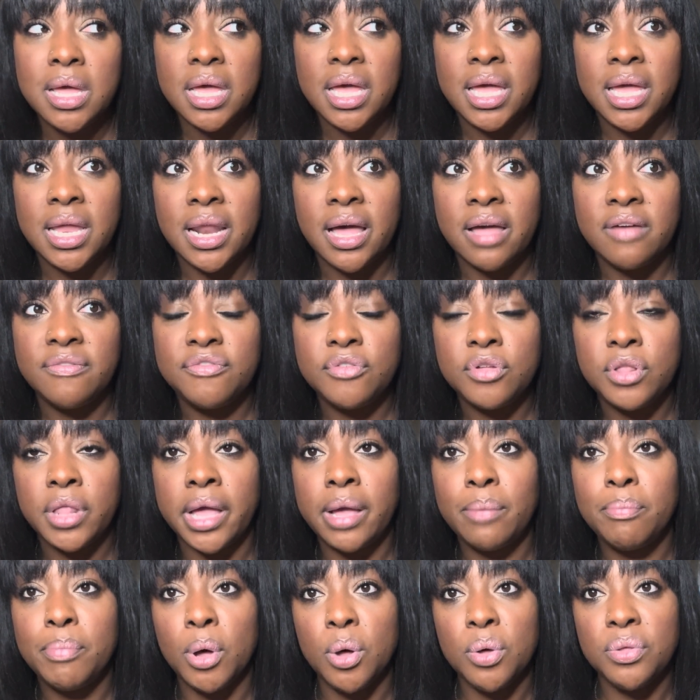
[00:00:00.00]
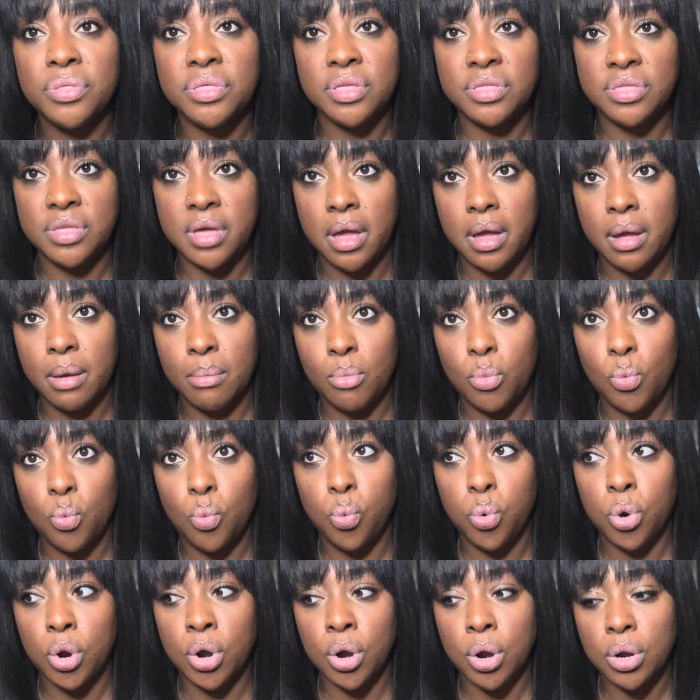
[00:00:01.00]
And I feel like both of them
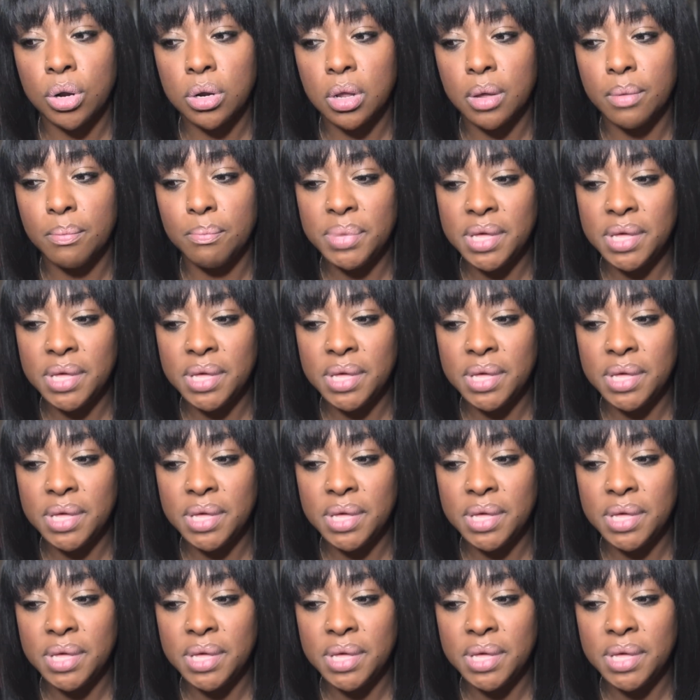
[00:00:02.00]
weren't